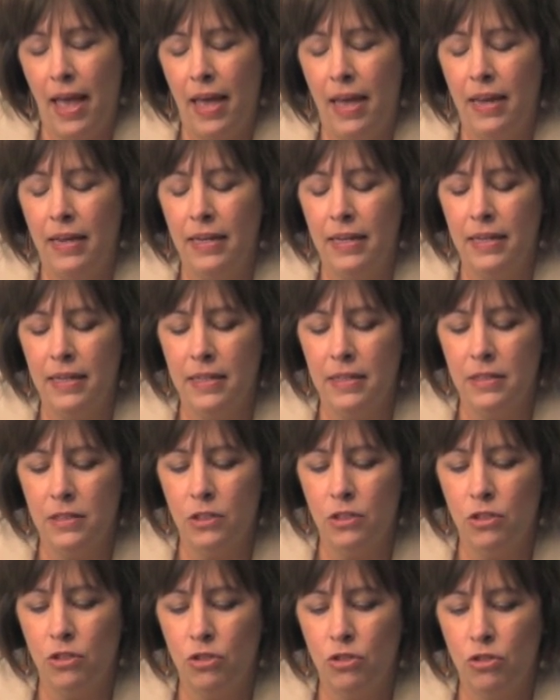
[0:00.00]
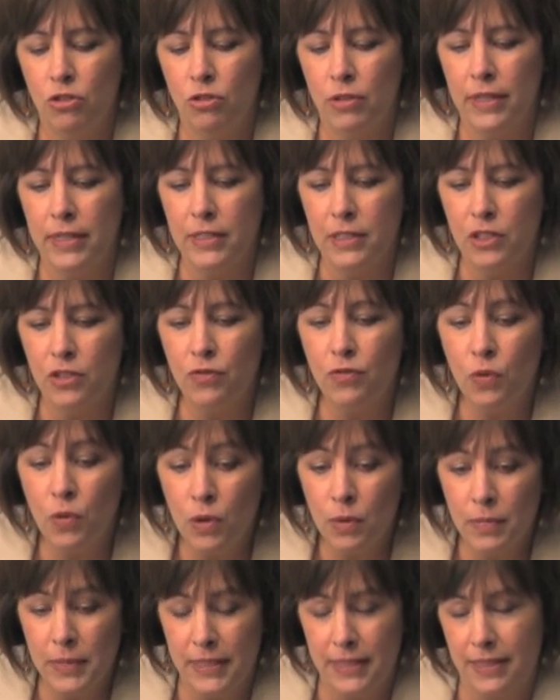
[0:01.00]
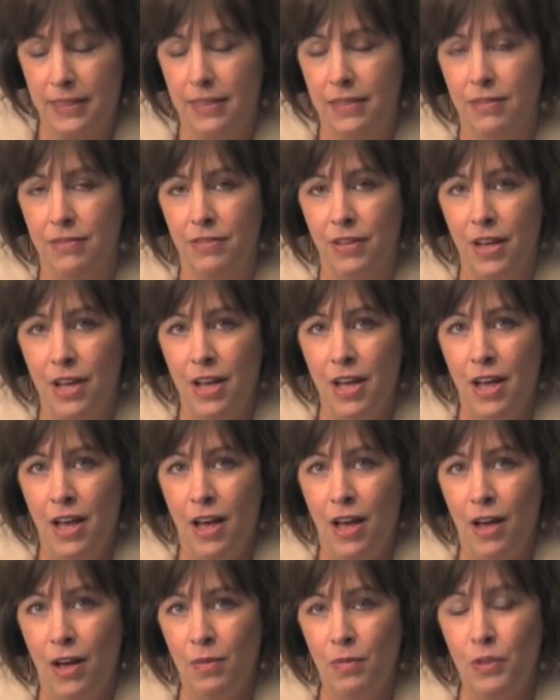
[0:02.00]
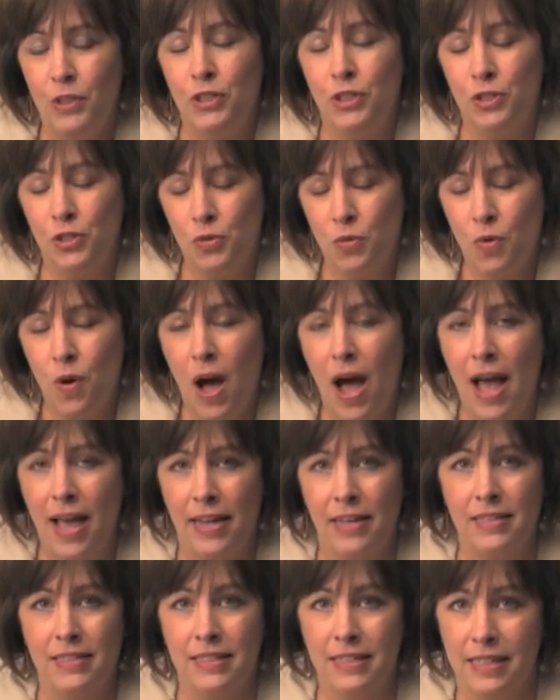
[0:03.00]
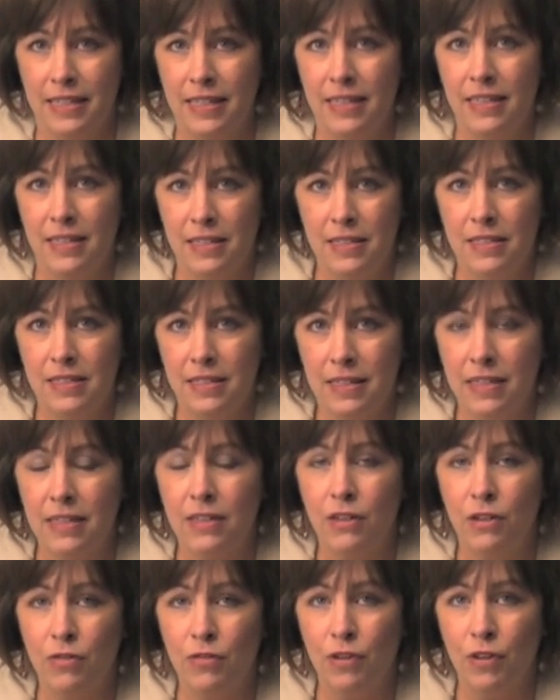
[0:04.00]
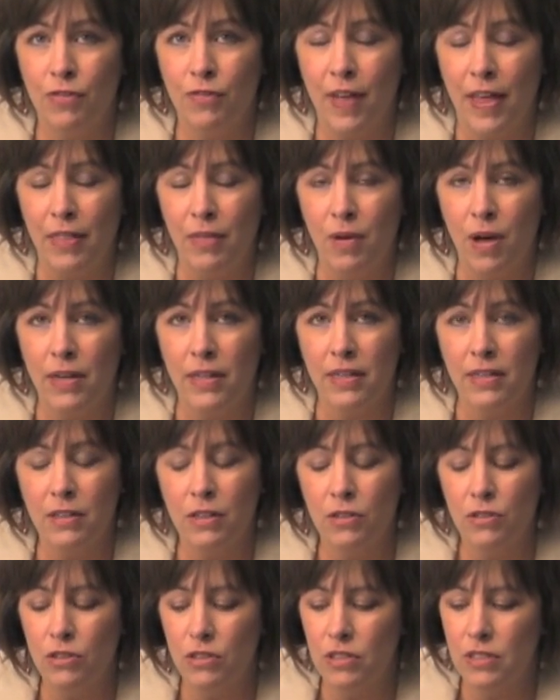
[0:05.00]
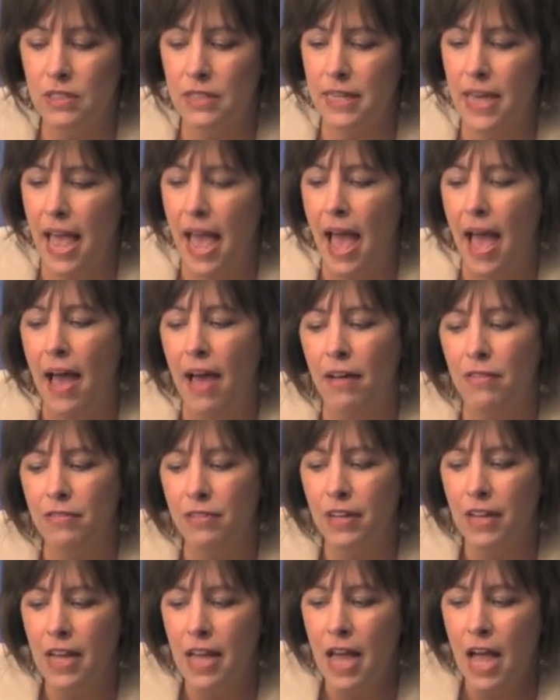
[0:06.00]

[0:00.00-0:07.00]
And it is transformative, which is why it's a key skill for faith-walking coaches to have.